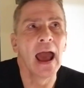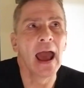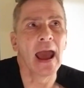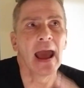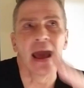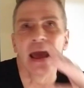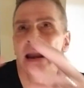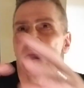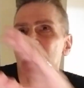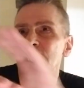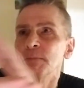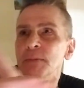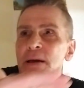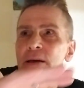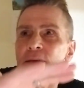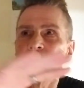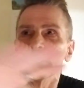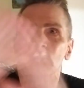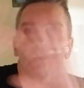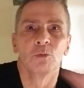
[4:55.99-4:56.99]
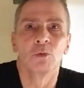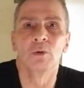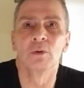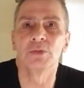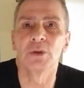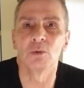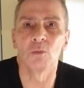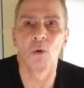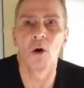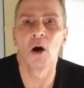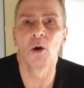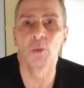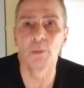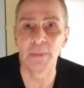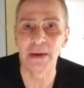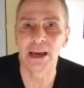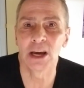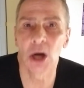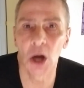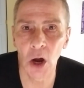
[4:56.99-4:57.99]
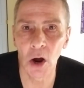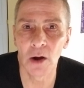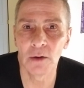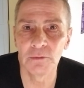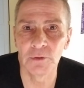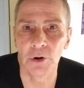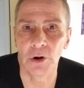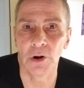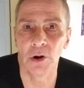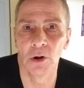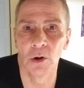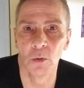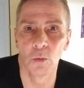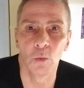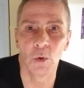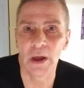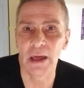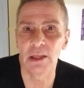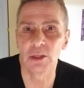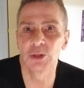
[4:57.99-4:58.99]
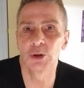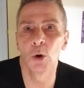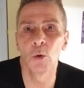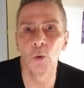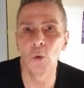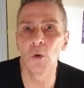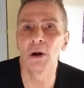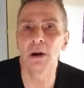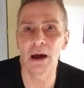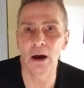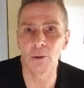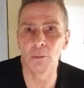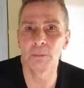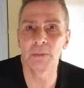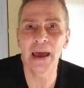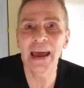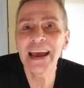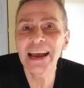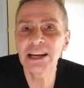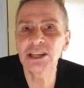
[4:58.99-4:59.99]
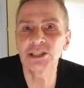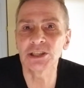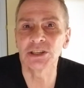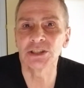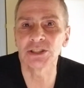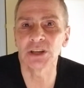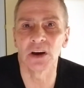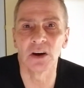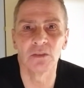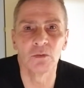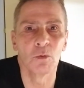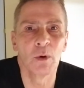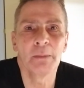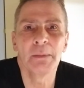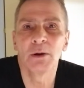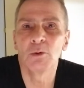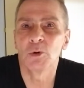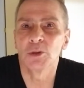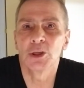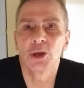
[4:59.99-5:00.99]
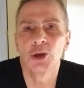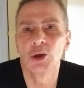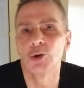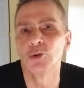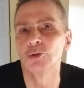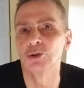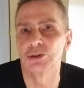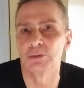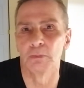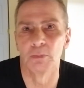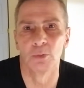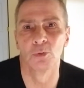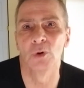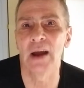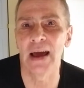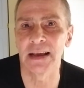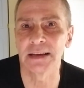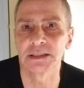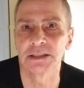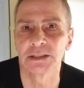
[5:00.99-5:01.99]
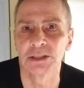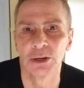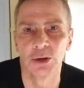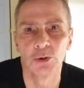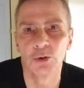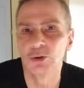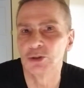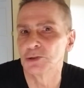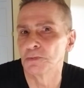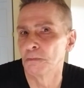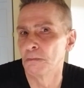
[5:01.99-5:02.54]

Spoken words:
and I'd be the wall would be covered with torn out pages of women with huge breasts, huge